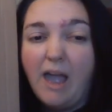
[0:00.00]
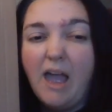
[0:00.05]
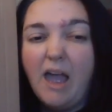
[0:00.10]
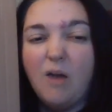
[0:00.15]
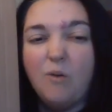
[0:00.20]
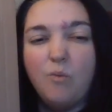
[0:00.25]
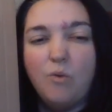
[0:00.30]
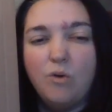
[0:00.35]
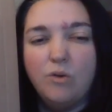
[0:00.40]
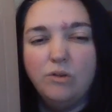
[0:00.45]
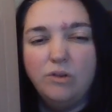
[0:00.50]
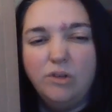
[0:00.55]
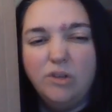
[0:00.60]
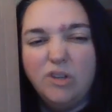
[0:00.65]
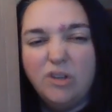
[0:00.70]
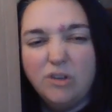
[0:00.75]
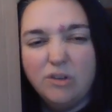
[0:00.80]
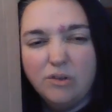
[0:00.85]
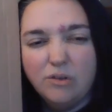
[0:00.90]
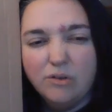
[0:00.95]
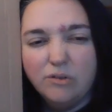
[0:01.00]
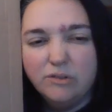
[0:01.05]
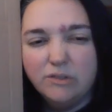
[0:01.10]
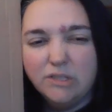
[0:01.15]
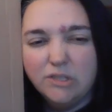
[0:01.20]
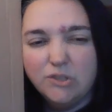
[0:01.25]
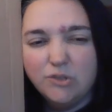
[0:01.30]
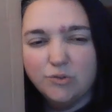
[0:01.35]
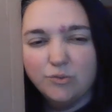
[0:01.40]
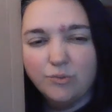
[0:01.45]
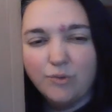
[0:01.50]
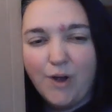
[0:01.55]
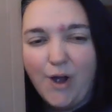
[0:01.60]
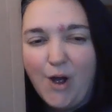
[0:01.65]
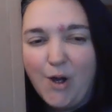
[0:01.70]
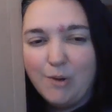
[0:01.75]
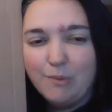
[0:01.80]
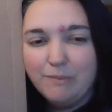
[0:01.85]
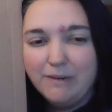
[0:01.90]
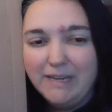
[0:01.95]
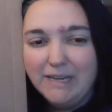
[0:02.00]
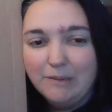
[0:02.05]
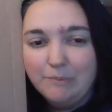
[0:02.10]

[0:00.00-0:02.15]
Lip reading: I want you to draw me